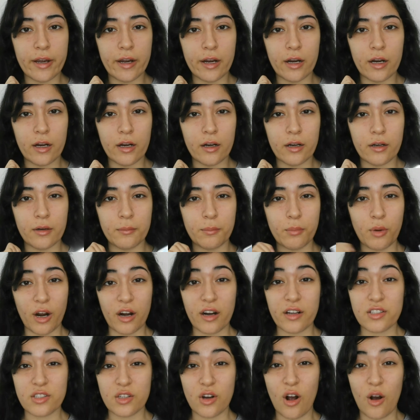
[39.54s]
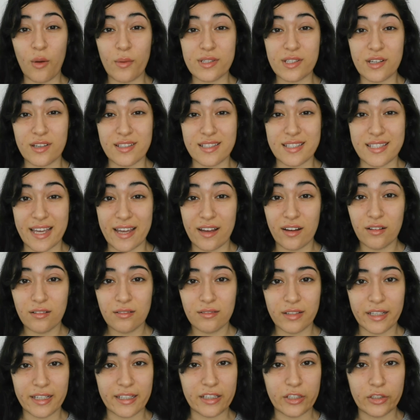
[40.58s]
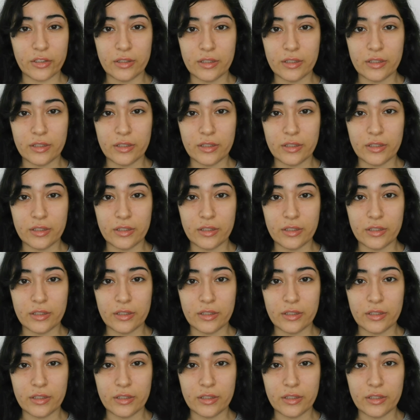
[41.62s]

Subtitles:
their products are always on sale.